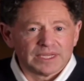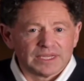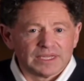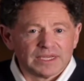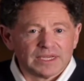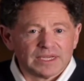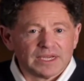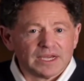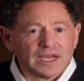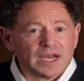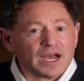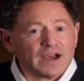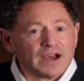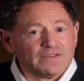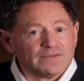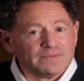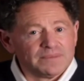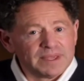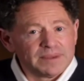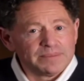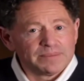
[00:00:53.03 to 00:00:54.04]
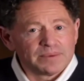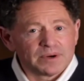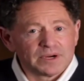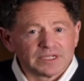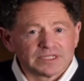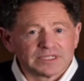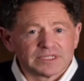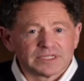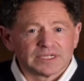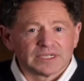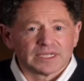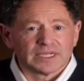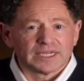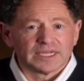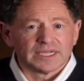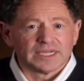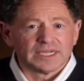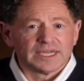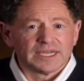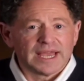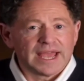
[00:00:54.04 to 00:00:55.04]
I am going to fix
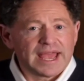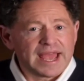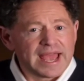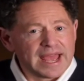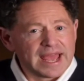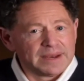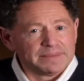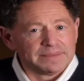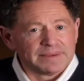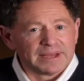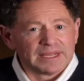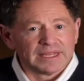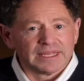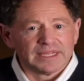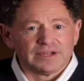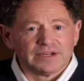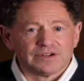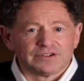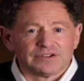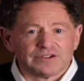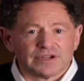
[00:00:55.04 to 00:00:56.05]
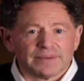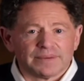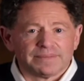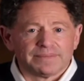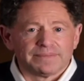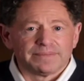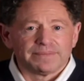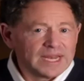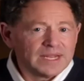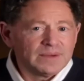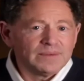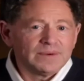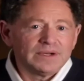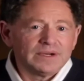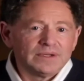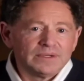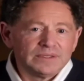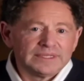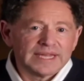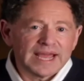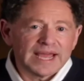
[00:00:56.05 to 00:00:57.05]
these problems. I
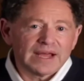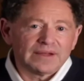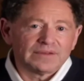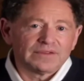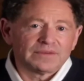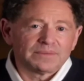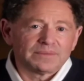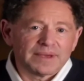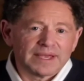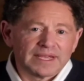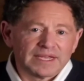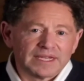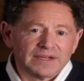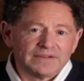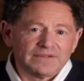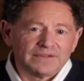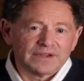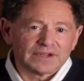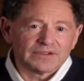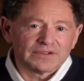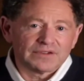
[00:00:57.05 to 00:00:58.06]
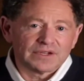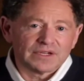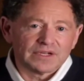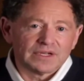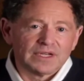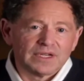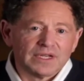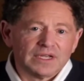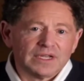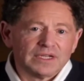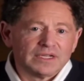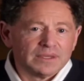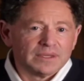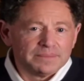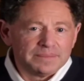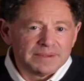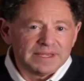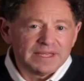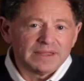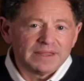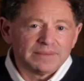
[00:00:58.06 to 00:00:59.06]
am going to hold people
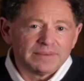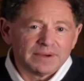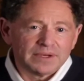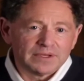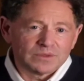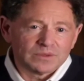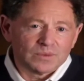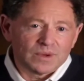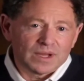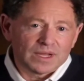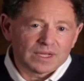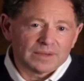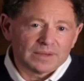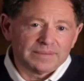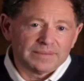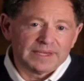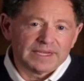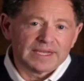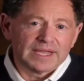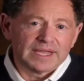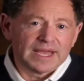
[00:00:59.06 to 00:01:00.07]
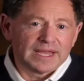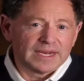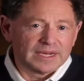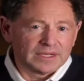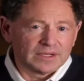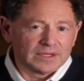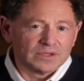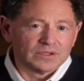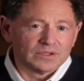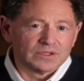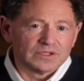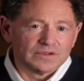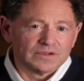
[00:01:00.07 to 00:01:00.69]
responsible for these issues